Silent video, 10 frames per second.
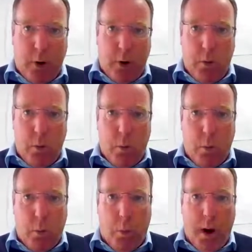We've got
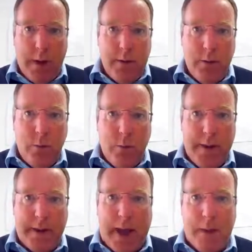one
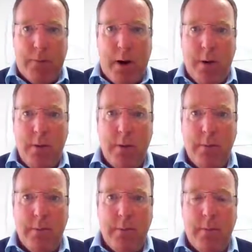where the gabbro
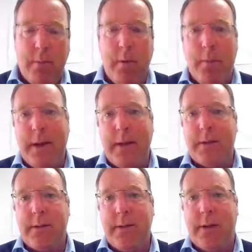
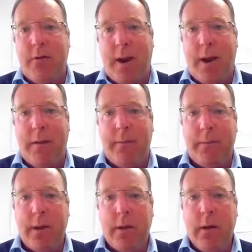meets the granite.
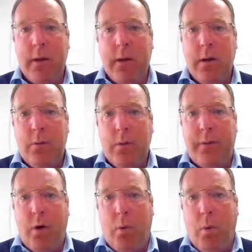
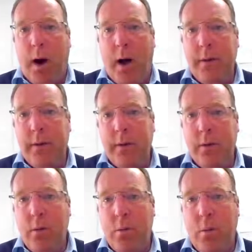We've got one
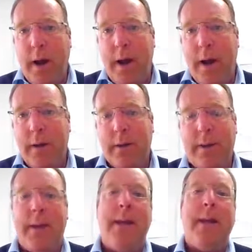where
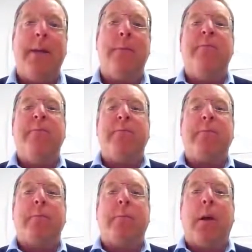the
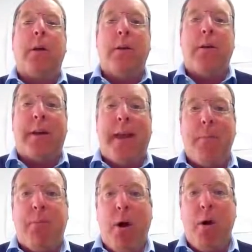
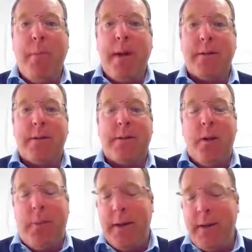gabbro meets
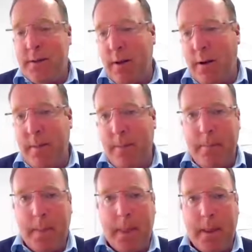the serpentinite.